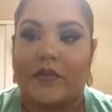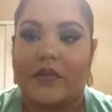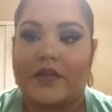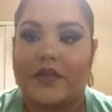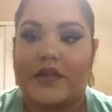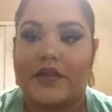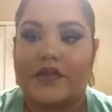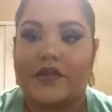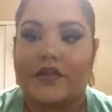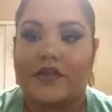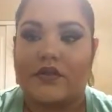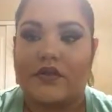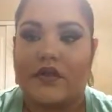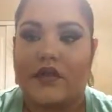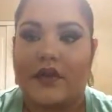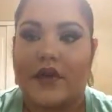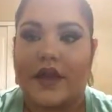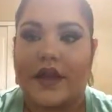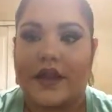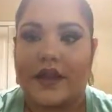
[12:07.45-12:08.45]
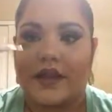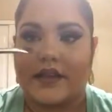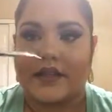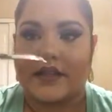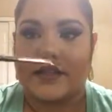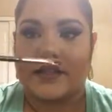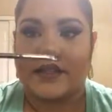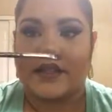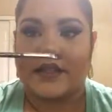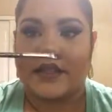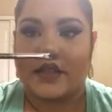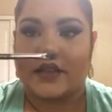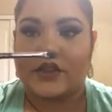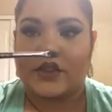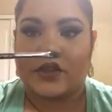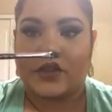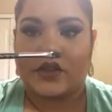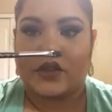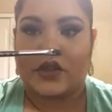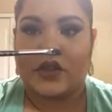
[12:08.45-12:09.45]
But this 208 is
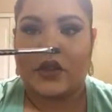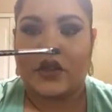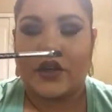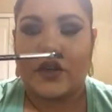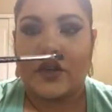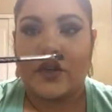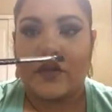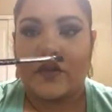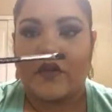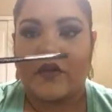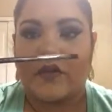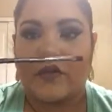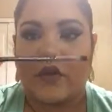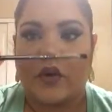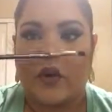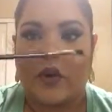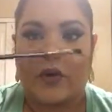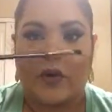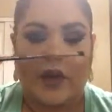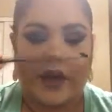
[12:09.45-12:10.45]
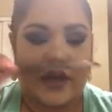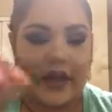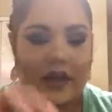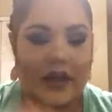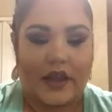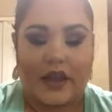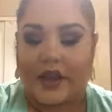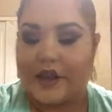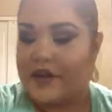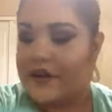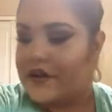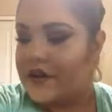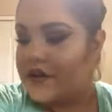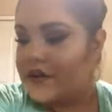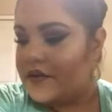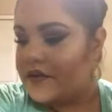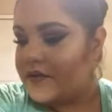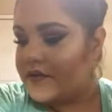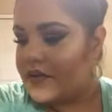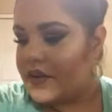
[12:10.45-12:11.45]
essential for a wing
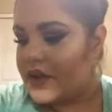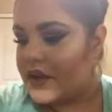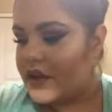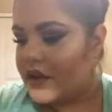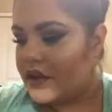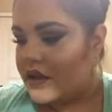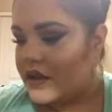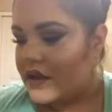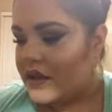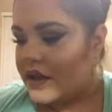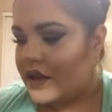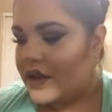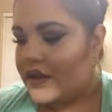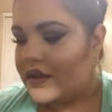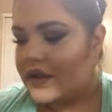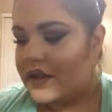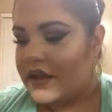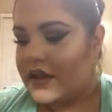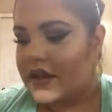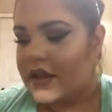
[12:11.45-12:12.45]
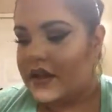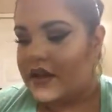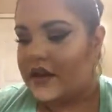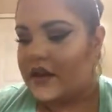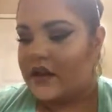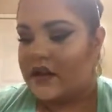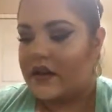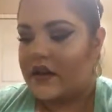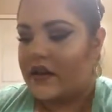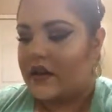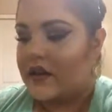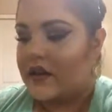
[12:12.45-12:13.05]
liner. And then